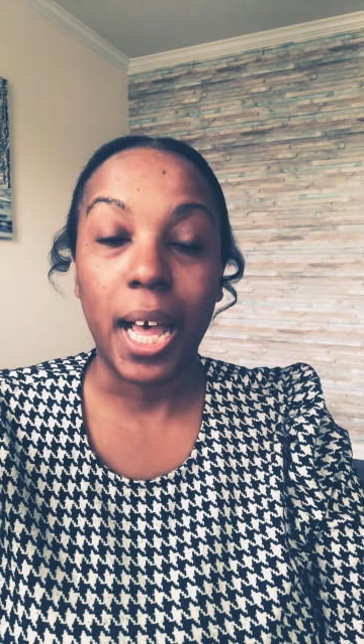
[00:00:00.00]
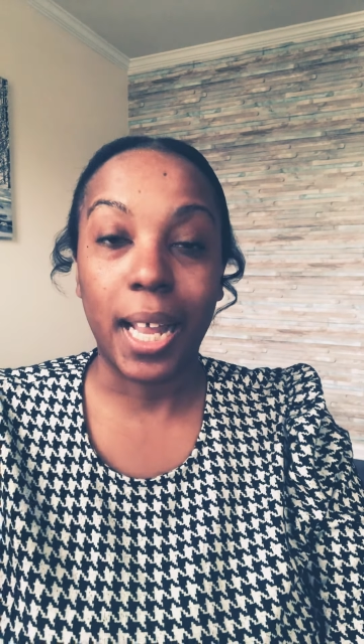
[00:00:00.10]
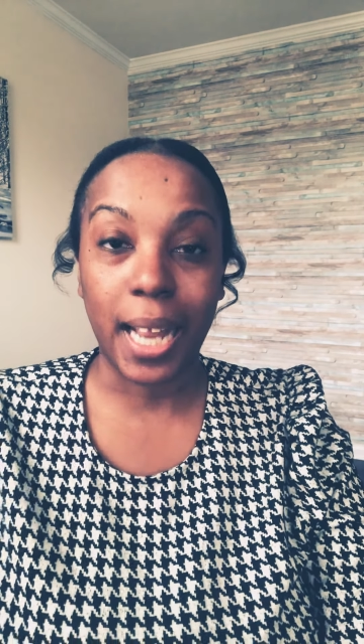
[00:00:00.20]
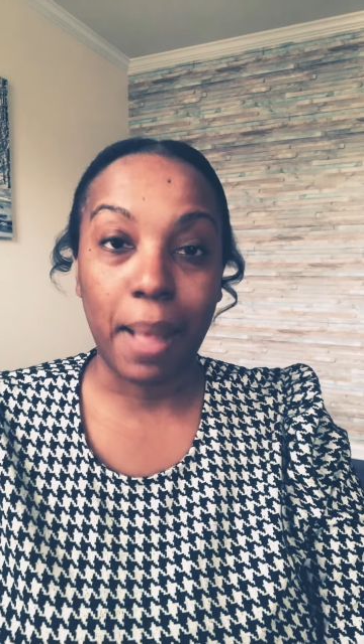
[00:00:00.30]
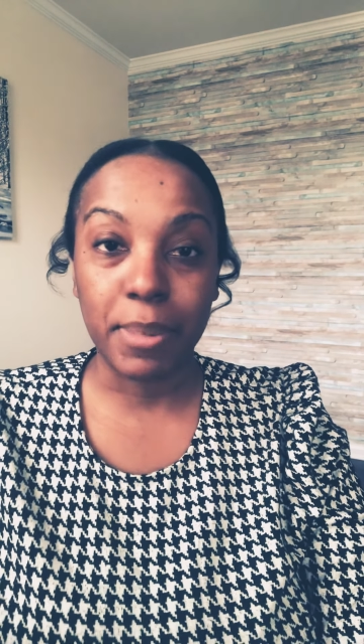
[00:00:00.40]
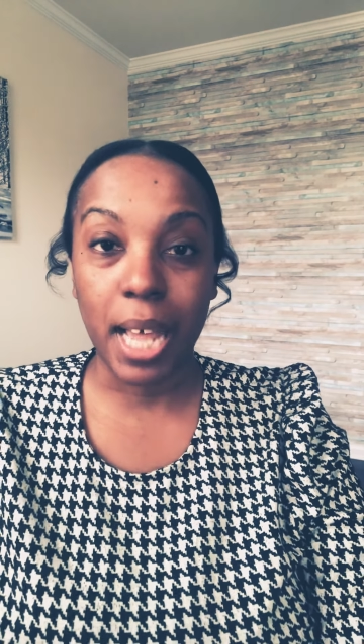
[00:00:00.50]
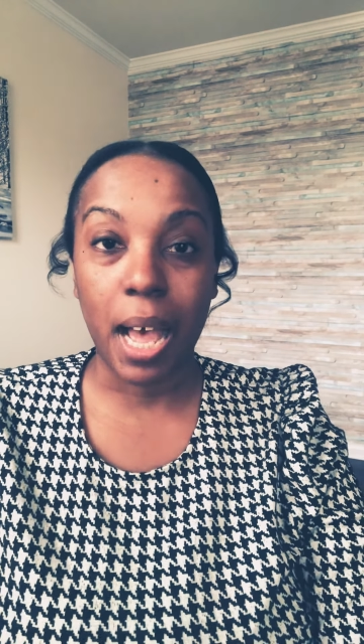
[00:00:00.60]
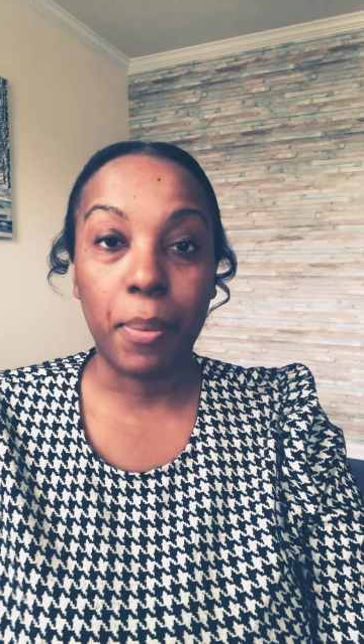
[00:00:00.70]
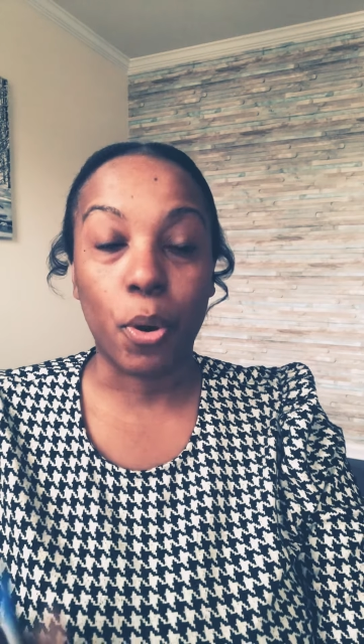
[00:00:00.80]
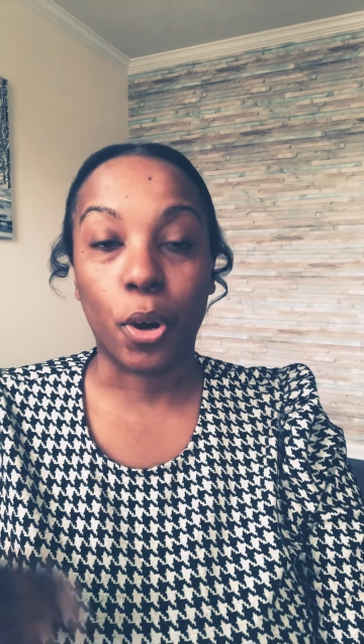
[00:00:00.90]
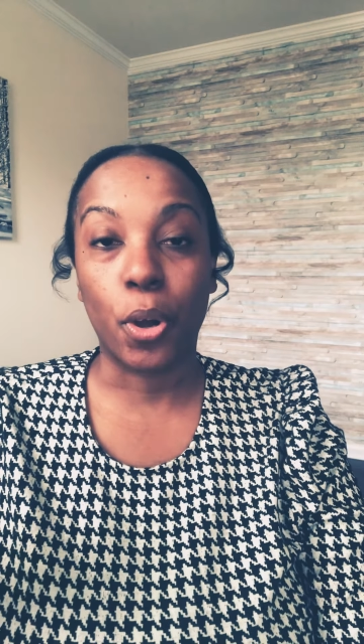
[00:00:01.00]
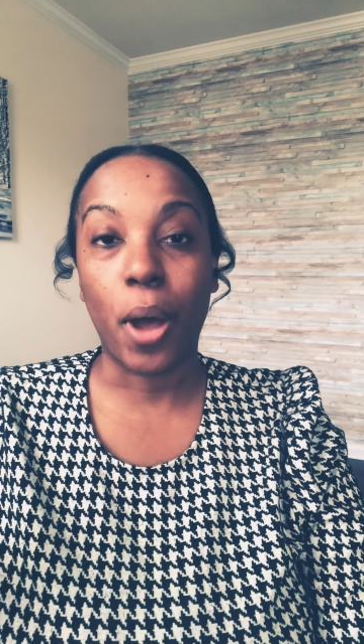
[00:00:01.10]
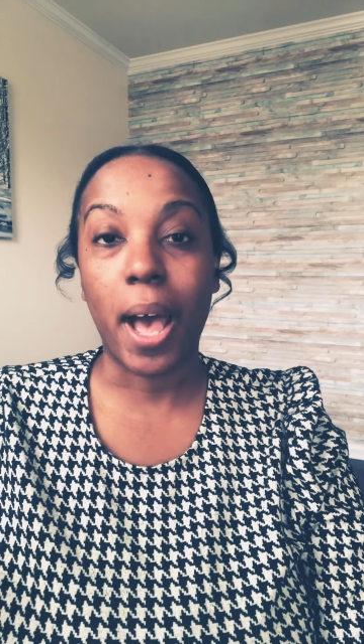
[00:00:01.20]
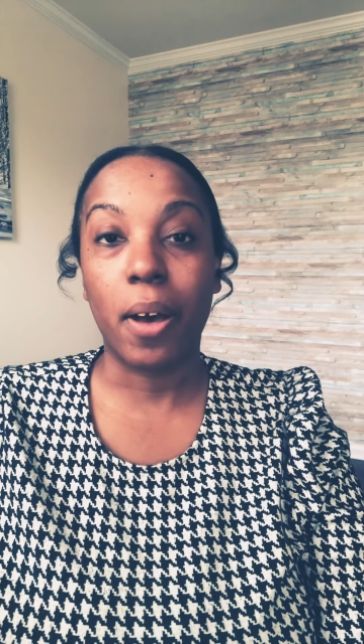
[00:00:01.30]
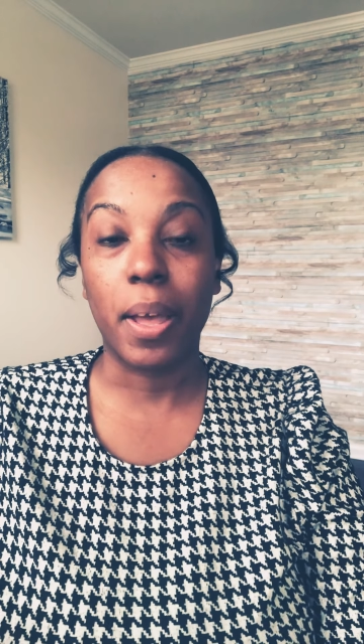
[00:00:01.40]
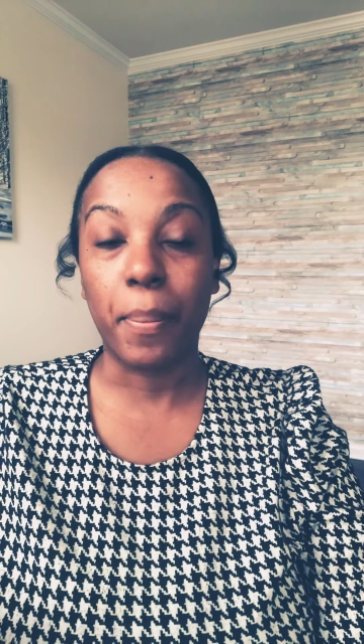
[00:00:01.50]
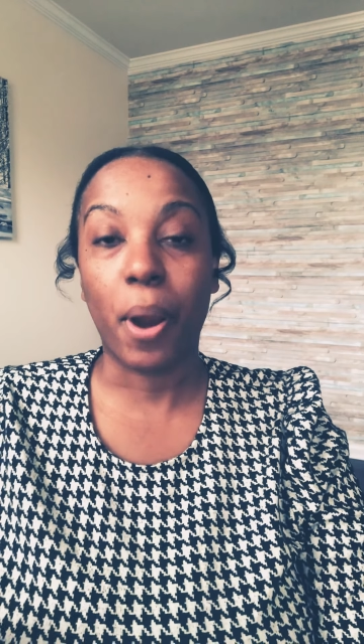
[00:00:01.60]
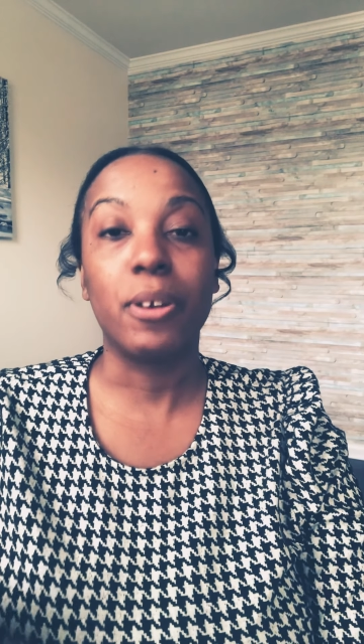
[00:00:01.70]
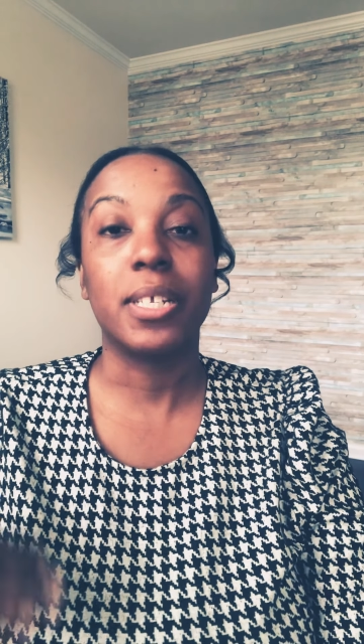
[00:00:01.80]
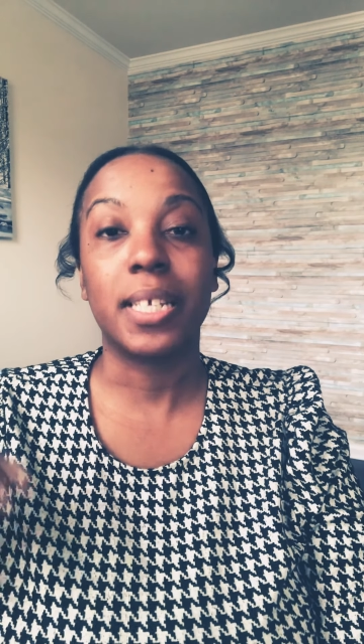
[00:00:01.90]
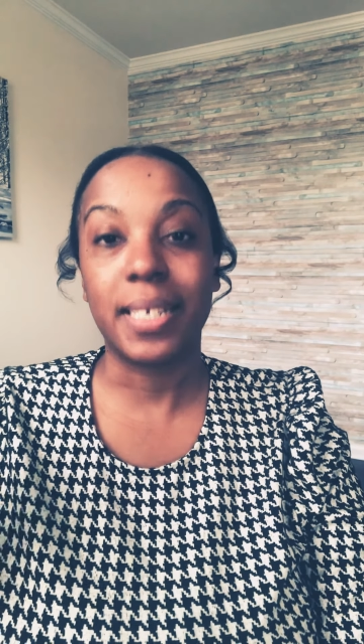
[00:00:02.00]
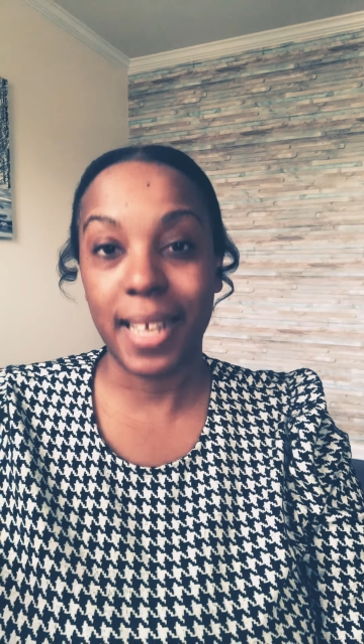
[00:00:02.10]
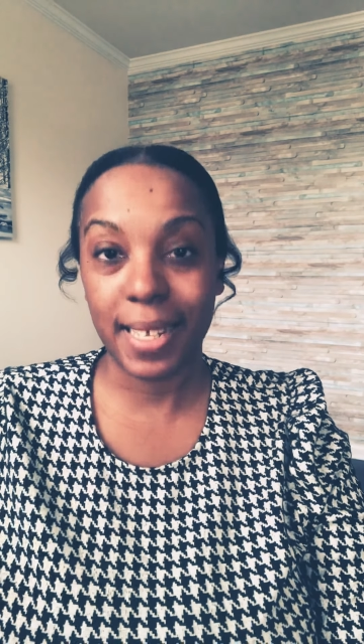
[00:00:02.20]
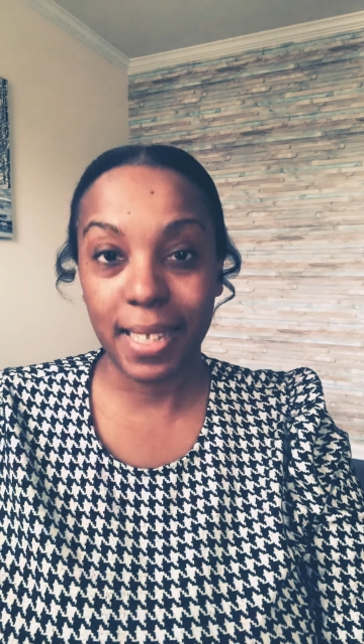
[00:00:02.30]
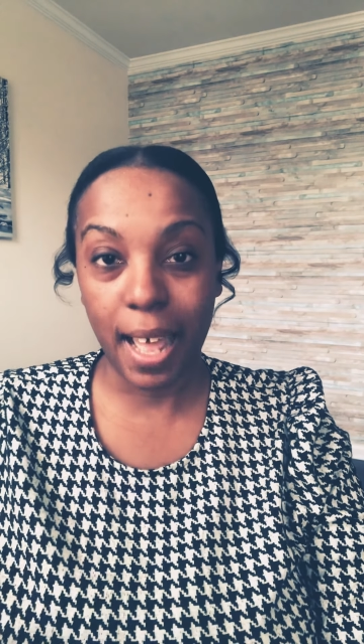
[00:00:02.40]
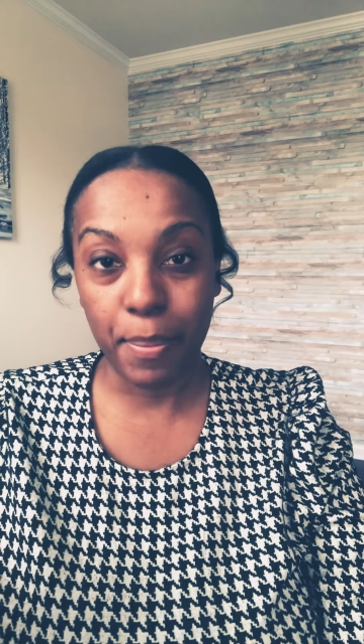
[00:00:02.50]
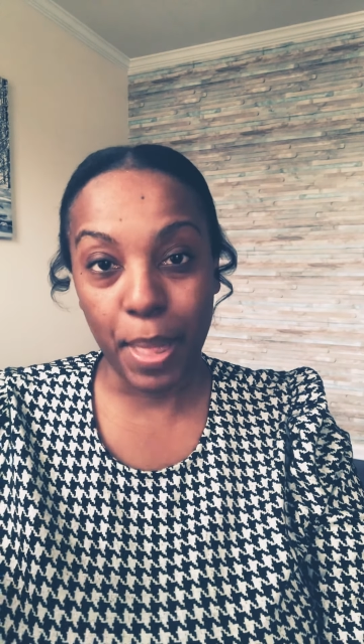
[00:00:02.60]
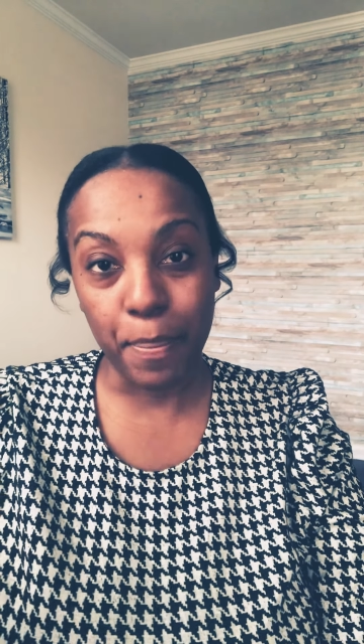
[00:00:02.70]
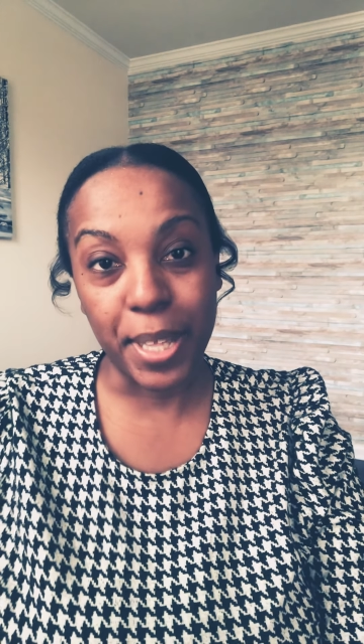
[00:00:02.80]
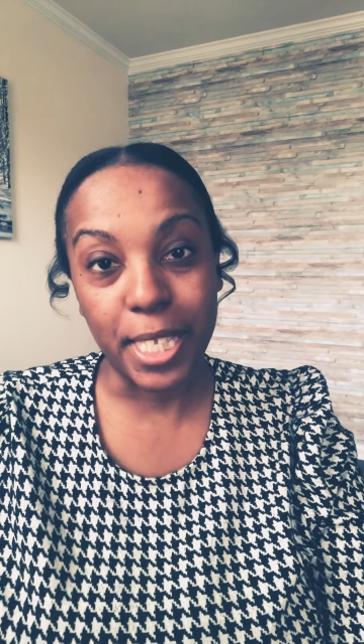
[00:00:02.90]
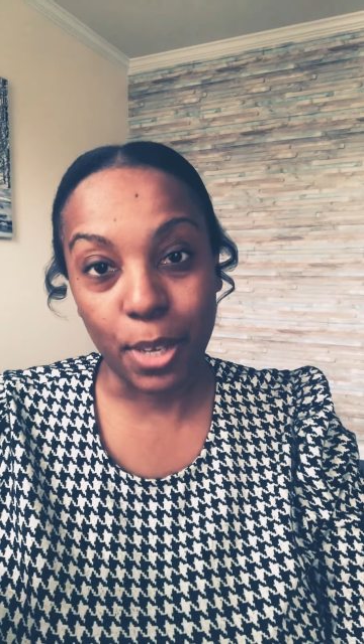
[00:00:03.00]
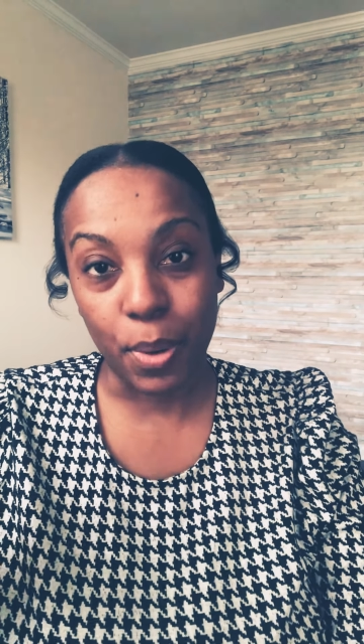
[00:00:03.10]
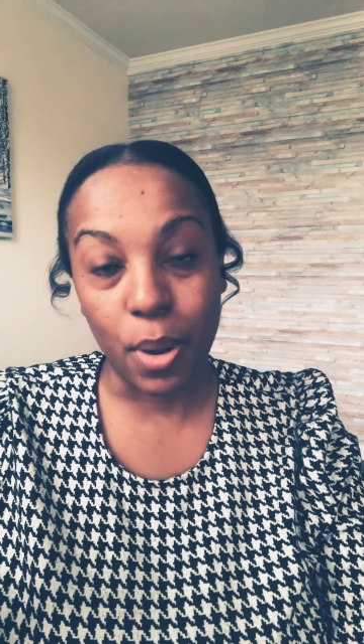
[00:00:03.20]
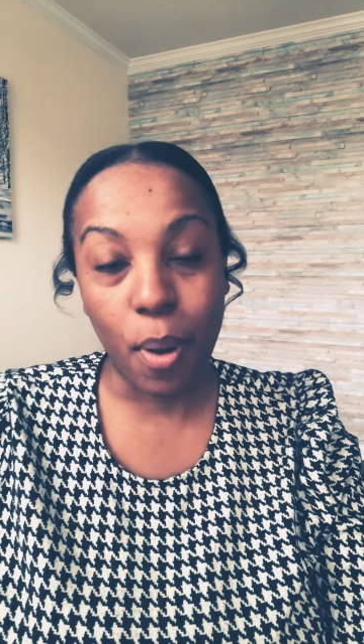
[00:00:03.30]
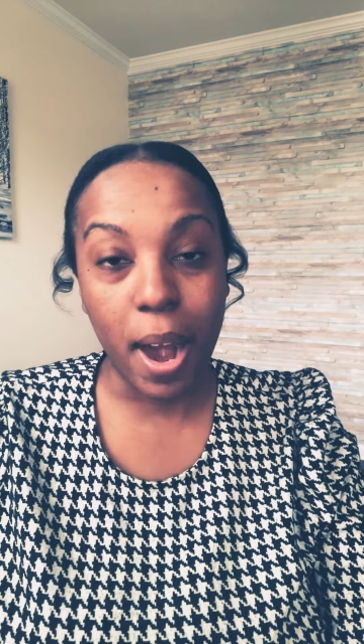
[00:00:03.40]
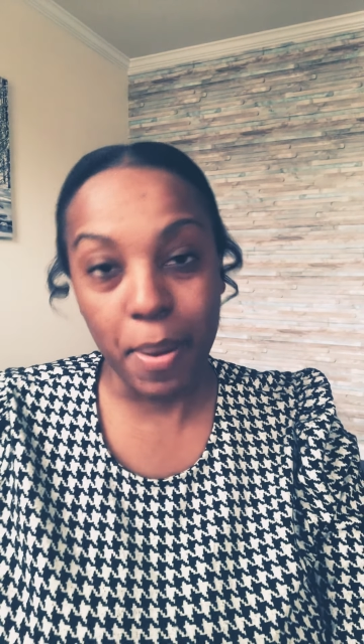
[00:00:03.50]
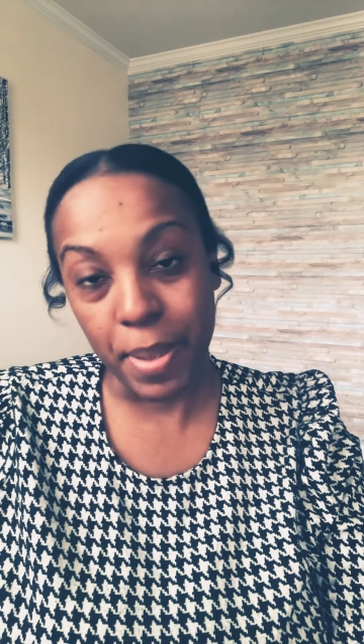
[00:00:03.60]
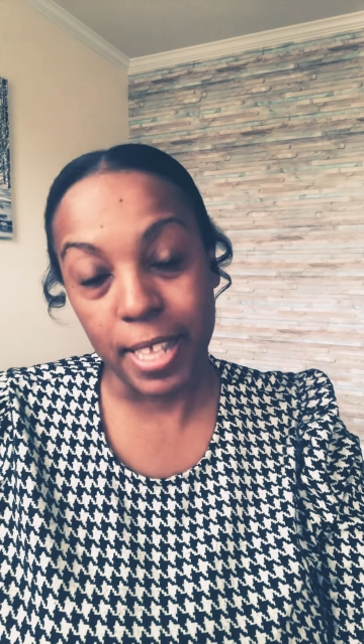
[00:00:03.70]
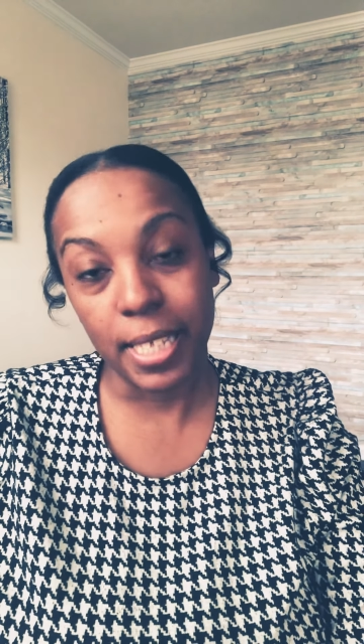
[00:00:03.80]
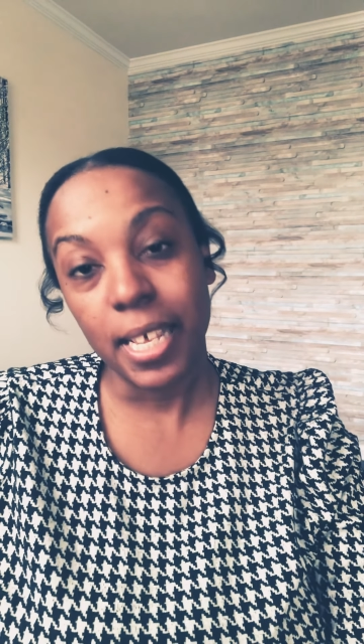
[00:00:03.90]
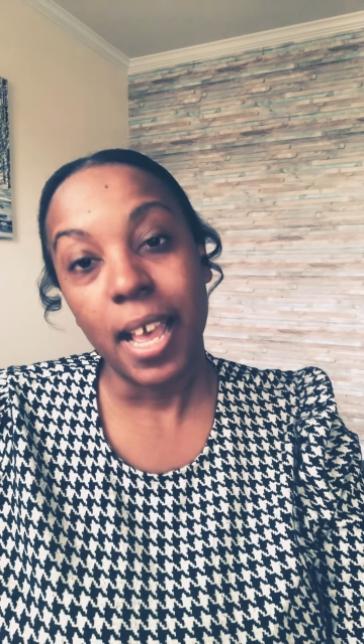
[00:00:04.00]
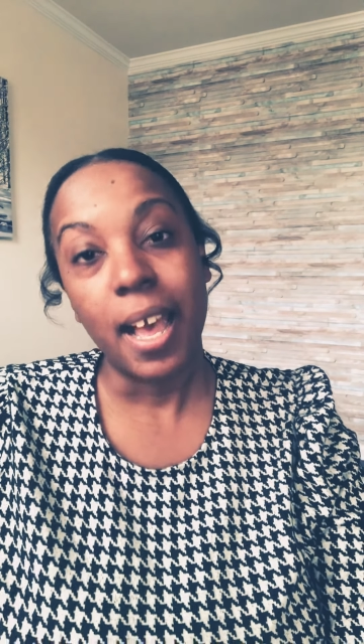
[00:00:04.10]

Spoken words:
a laptop or go out and purchase a desktop that meets the requirements.